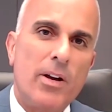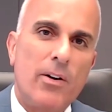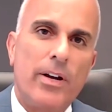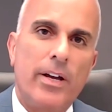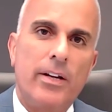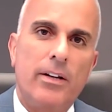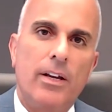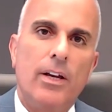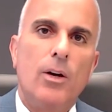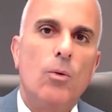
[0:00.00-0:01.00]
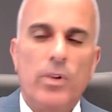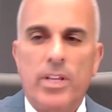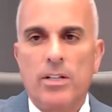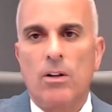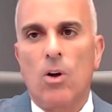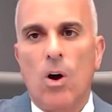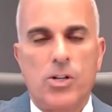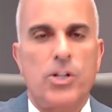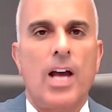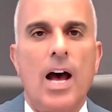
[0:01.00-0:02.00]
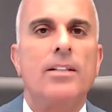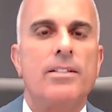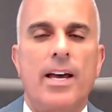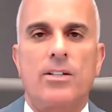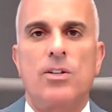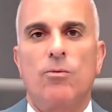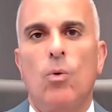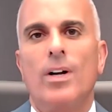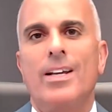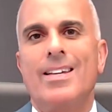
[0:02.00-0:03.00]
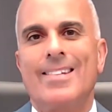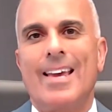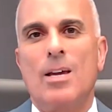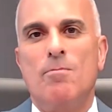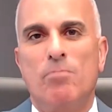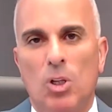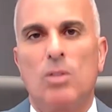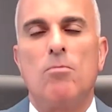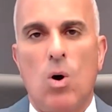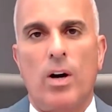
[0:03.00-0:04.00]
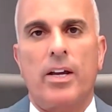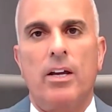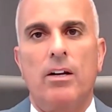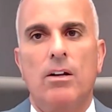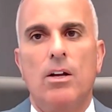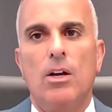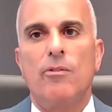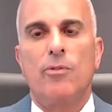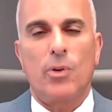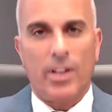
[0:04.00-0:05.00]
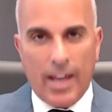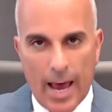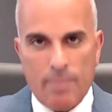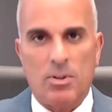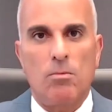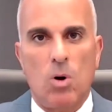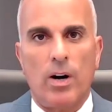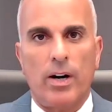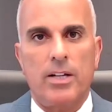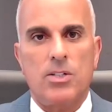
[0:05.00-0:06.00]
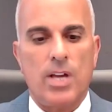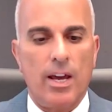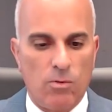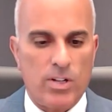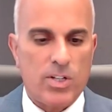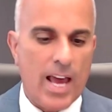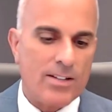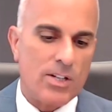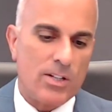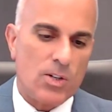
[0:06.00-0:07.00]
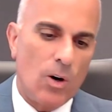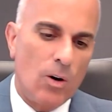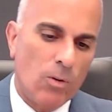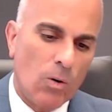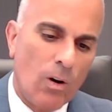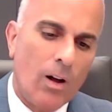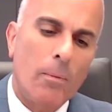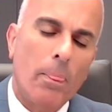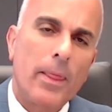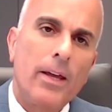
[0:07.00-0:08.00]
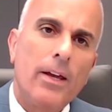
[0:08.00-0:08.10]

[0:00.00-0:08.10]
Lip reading: period within the larger context of what is a bull market for the capital markets and risk assets overall.